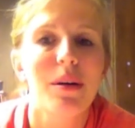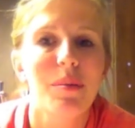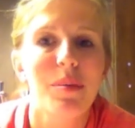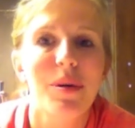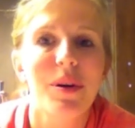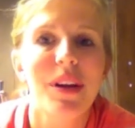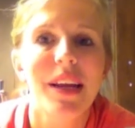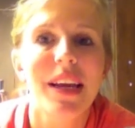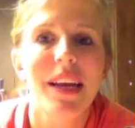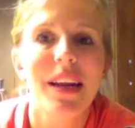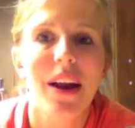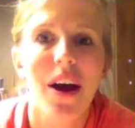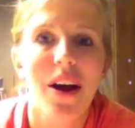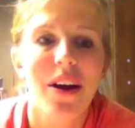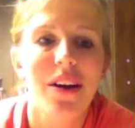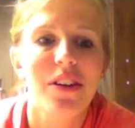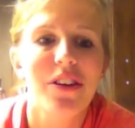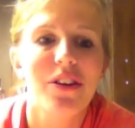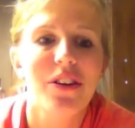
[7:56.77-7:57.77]
putting it
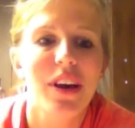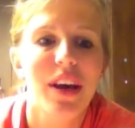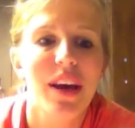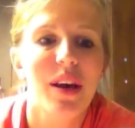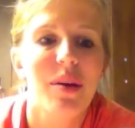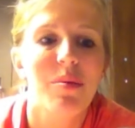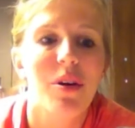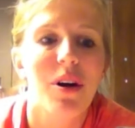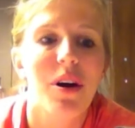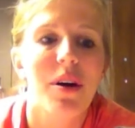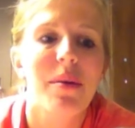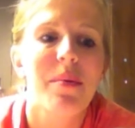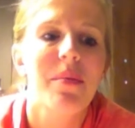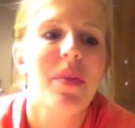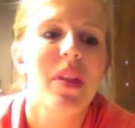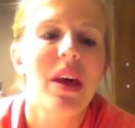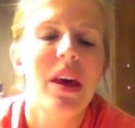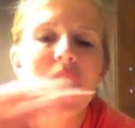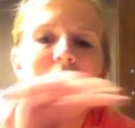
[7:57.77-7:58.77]
on your camera.
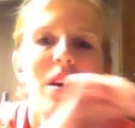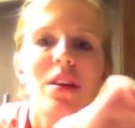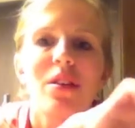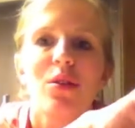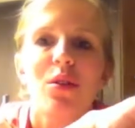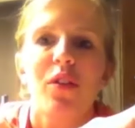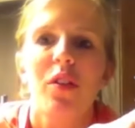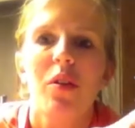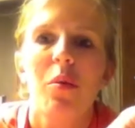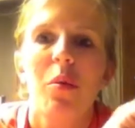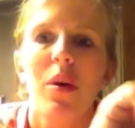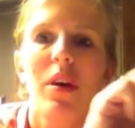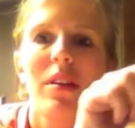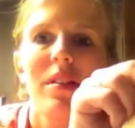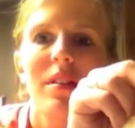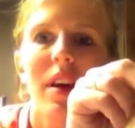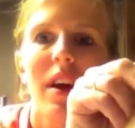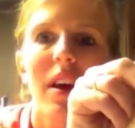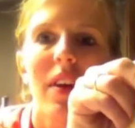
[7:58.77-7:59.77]
So for the one
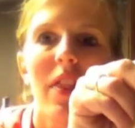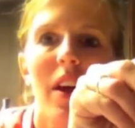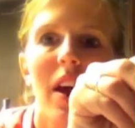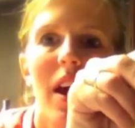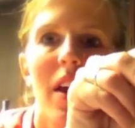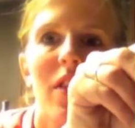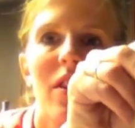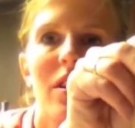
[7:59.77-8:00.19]
side that had the